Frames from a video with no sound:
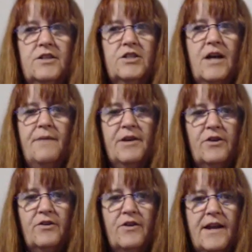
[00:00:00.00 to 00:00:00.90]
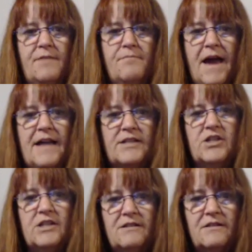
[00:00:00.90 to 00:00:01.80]
Shelby and her granny
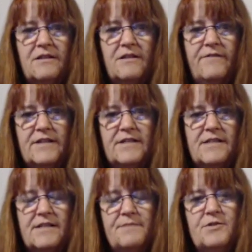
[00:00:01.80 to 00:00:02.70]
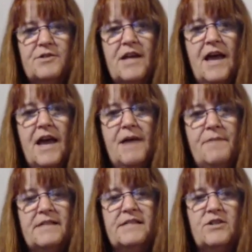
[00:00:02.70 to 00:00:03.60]
matching little fuzzy slippers, and
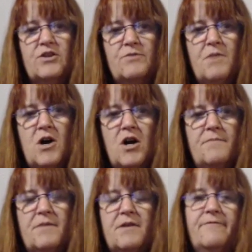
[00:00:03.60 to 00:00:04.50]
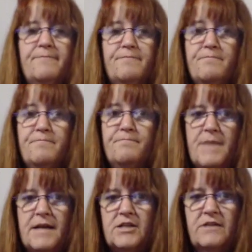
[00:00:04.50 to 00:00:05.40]
Macy and her mom
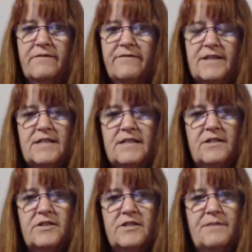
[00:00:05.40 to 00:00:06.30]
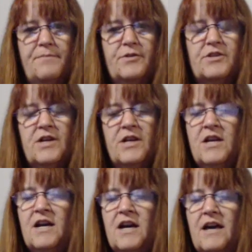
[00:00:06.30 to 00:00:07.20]
matching fuzzy little slippers.
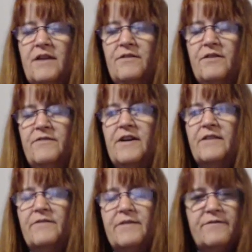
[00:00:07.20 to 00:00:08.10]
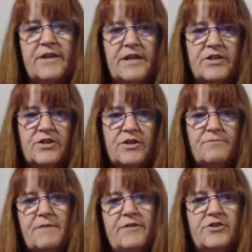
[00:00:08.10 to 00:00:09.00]
I don't know if I'll give them for Easter or
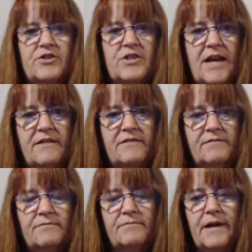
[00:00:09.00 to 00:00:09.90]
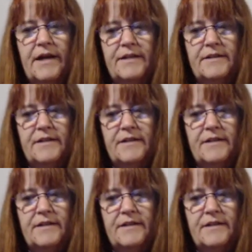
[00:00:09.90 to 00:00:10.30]
Mother's Day, but